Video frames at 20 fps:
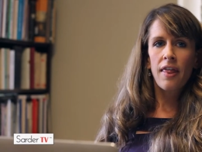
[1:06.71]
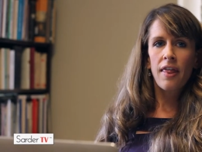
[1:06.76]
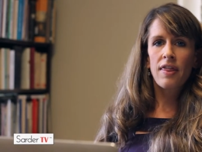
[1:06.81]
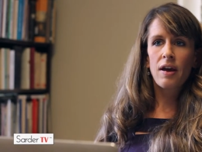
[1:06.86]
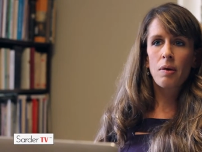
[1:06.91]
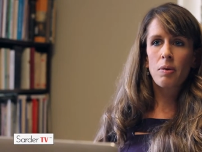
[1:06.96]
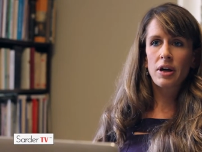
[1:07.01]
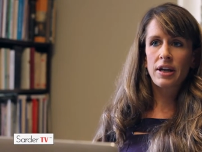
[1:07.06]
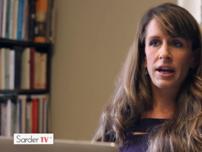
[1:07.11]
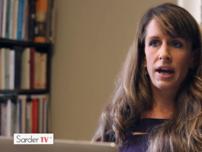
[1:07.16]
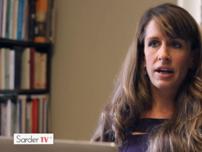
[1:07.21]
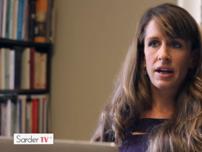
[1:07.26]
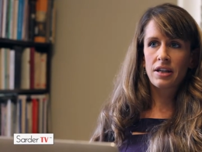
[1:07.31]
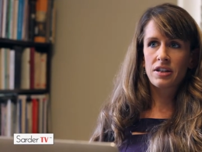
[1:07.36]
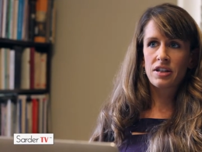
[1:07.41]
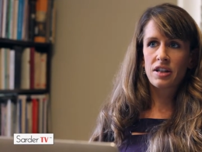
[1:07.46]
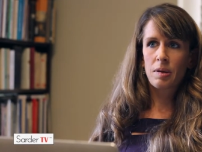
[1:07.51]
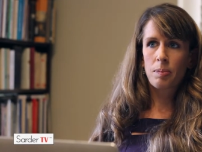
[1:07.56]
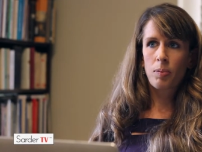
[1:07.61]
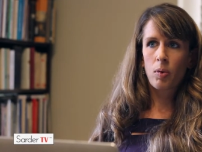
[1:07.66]
they were getting
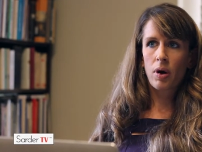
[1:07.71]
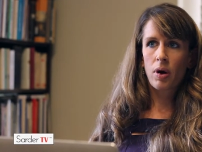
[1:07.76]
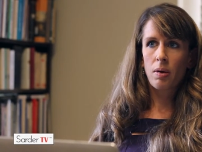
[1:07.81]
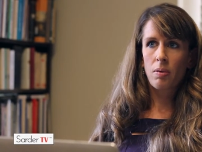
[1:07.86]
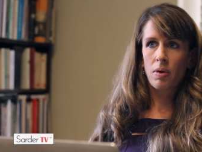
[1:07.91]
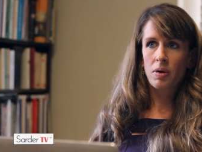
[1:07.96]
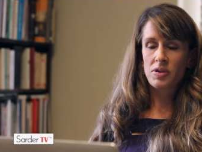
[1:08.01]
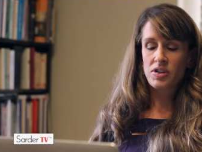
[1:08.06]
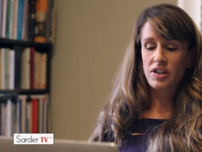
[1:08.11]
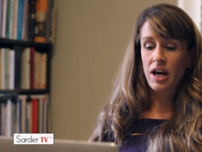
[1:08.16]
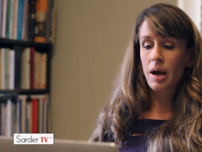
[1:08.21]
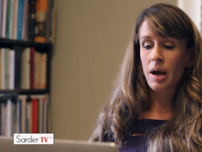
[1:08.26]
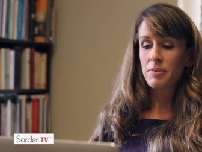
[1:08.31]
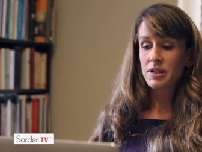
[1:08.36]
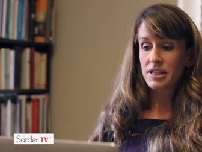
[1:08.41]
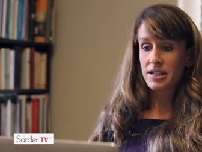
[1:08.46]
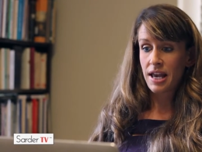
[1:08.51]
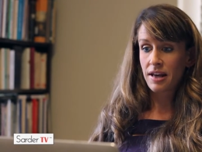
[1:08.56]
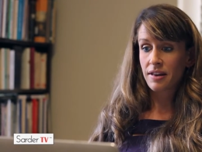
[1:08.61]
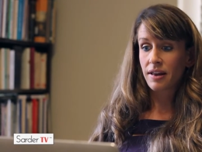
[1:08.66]
to the point where it was time
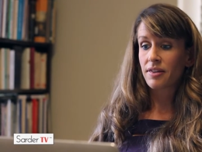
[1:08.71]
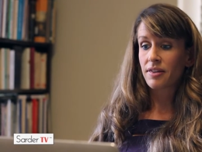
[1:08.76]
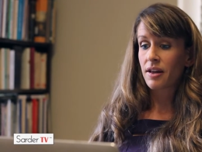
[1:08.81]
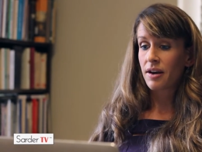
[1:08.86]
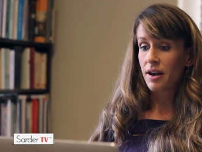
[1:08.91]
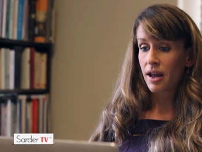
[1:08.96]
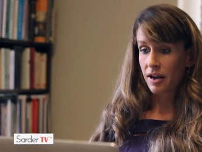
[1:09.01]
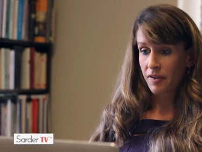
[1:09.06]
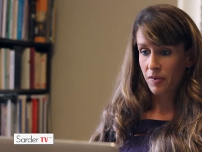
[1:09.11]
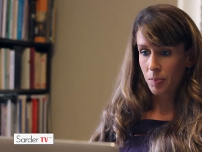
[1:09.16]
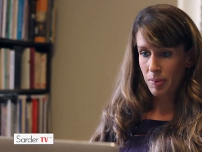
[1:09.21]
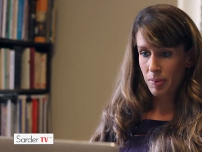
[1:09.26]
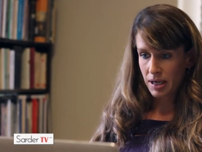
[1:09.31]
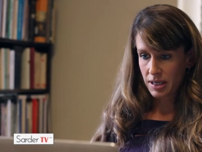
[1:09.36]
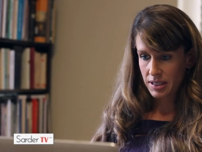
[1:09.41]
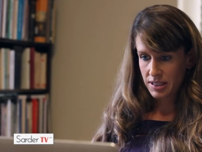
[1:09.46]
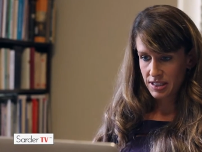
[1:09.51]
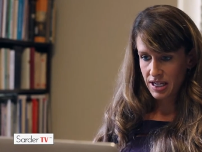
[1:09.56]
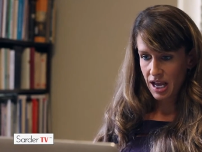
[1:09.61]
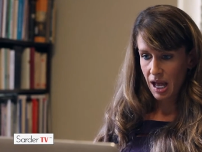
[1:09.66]
to take like the next
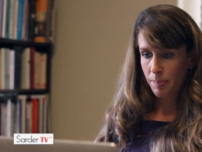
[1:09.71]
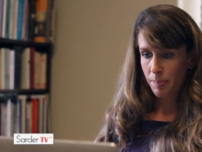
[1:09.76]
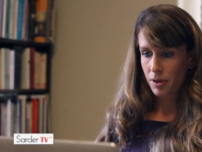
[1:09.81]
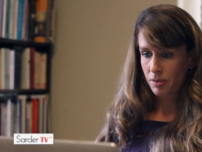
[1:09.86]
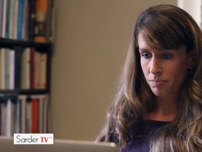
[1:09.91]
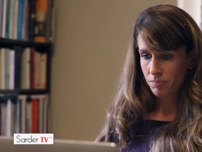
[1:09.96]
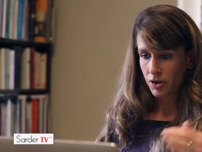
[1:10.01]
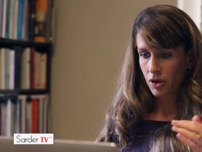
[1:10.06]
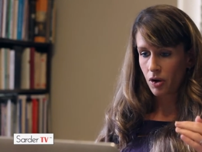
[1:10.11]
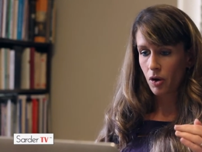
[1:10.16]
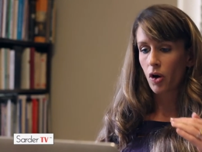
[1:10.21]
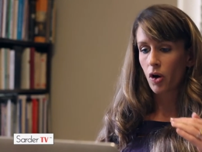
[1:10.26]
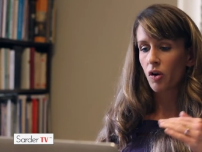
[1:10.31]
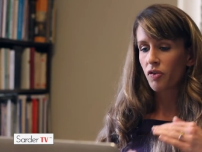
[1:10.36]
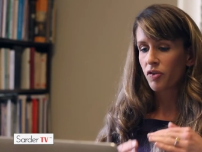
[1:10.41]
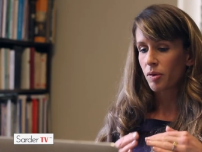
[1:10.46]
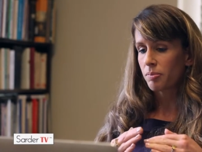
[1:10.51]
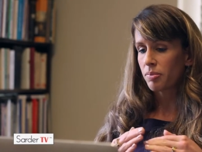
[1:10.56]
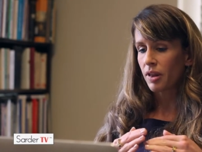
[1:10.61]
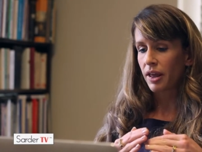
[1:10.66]
big step and you know go
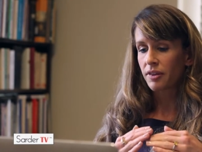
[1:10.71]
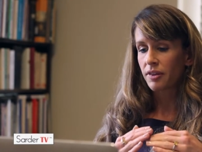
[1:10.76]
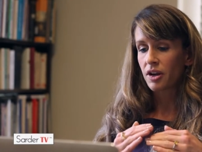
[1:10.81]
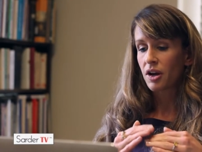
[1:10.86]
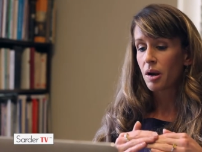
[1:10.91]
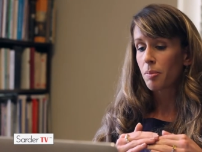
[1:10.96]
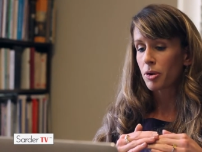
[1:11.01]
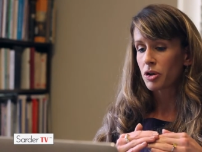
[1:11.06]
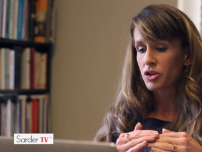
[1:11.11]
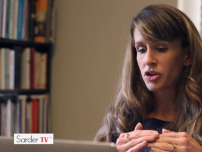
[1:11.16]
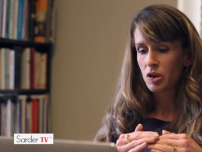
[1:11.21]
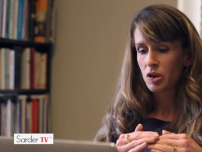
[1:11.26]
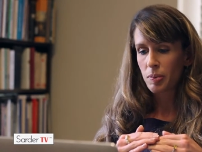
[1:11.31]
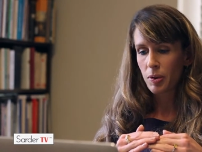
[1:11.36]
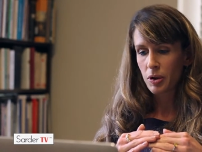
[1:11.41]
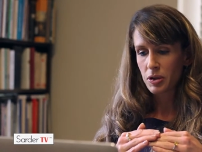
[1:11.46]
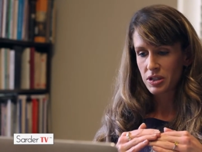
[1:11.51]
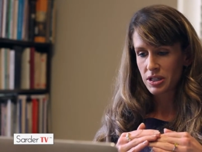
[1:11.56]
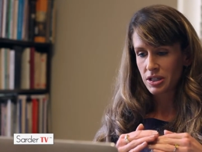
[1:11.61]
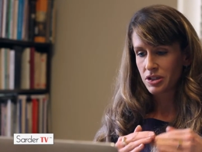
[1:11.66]
from like the number two
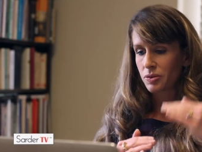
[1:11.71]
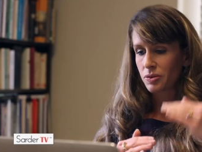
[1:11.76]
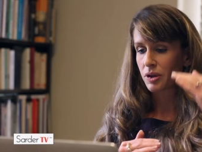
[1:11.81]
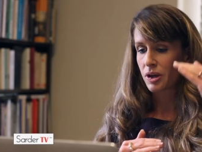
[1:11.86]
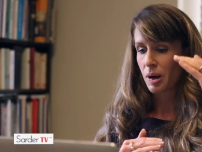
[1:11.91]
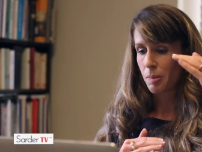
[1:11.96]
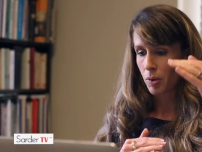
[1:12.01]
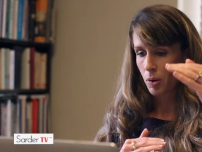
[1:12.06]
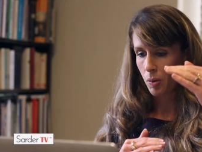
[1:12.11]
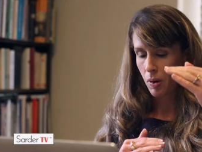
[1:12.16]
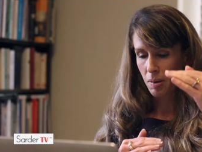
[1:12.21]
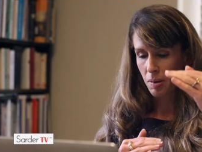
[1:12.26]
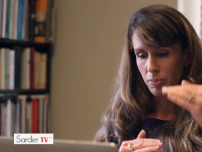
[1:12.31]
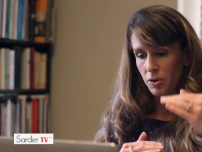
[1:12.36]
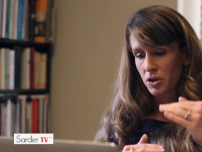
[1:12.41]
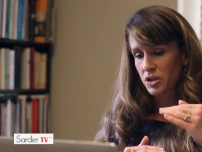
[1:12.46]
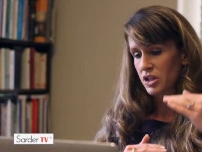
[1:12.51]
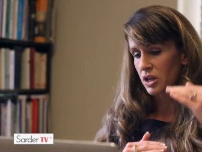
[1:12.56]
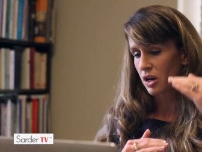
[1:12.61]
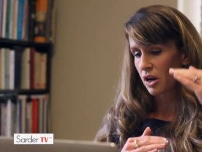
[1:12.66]
person to a number one
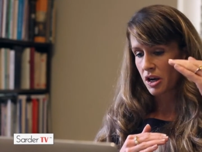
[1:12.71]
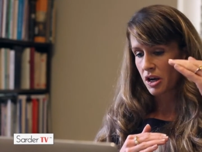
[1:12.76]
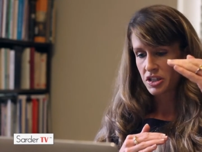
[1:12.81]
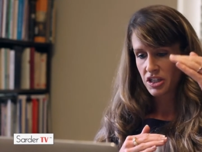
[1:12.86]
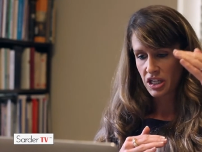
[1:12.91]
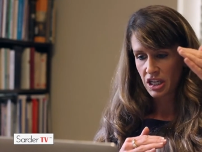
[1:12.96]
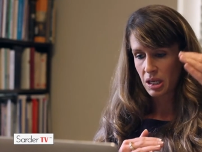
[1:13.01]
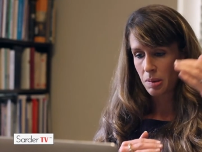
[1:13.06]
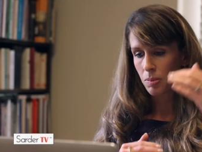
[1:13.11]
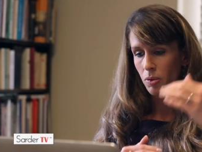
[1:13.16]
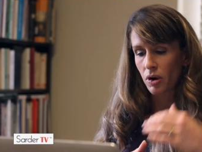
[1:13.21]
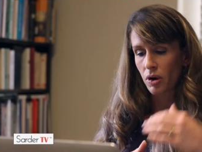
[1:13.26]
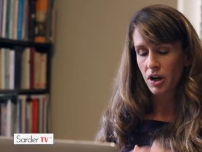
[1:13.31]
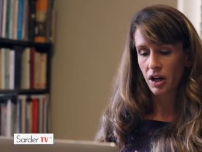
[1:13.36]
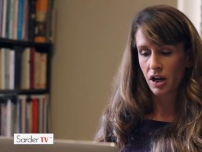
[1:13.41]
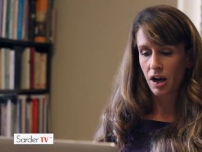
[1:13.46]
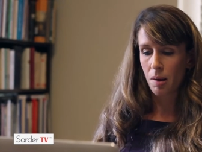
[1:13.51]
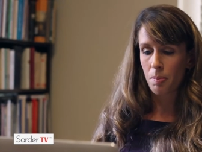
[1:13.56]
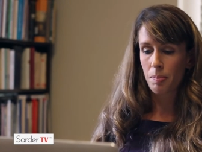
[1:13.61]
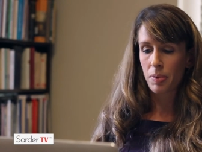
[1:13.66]
person on a team or in
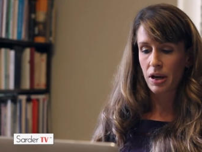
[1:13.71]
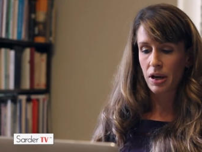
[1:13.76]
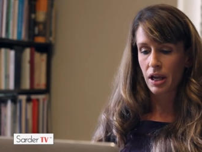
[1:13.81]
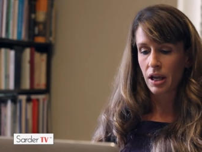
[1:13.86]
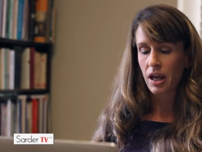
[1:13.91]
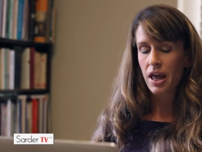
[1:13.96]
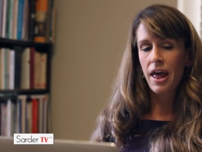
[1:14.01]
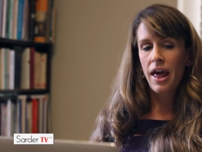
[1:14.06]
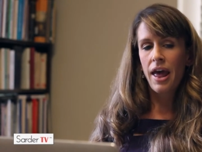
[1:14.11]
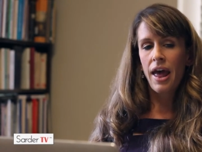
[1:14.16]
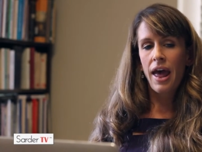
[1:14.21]
a company